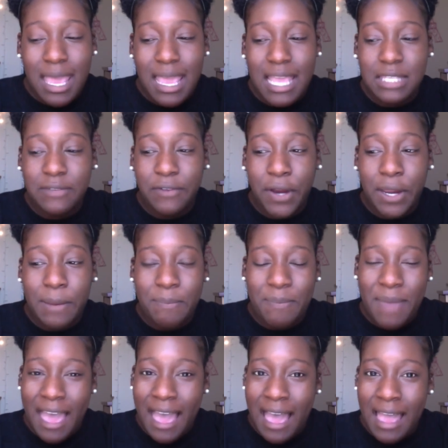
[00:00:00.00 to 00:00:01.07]
it's very
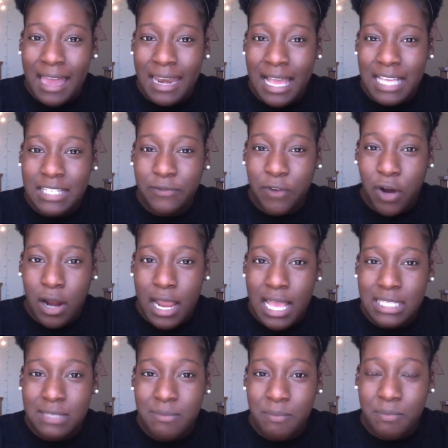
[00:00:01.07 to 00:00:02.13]
bad as far
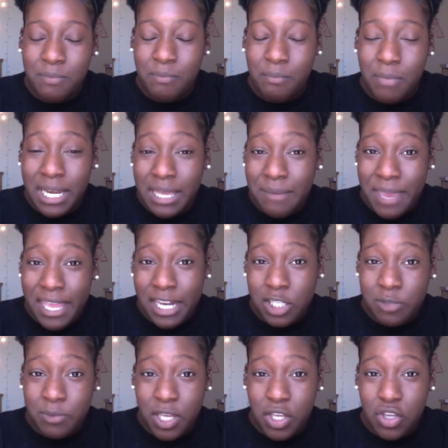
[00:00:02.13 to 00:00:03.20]
as money
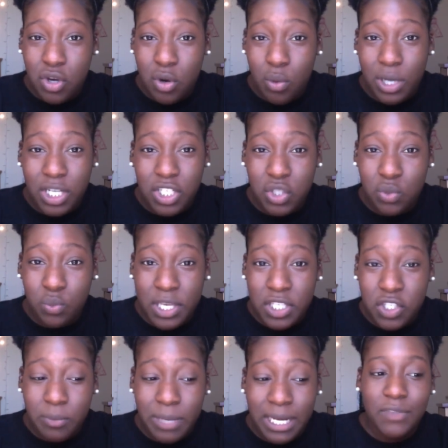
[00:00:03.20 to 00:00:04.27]
management. You don't want to just
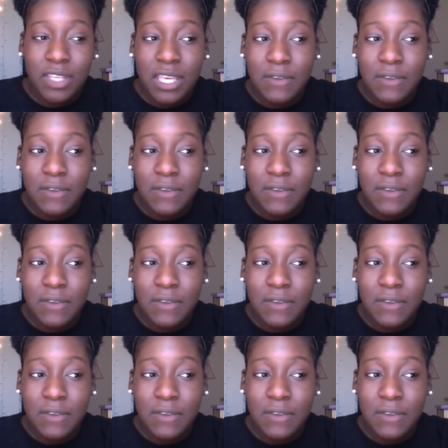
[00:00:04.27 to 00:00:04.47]
waste your money.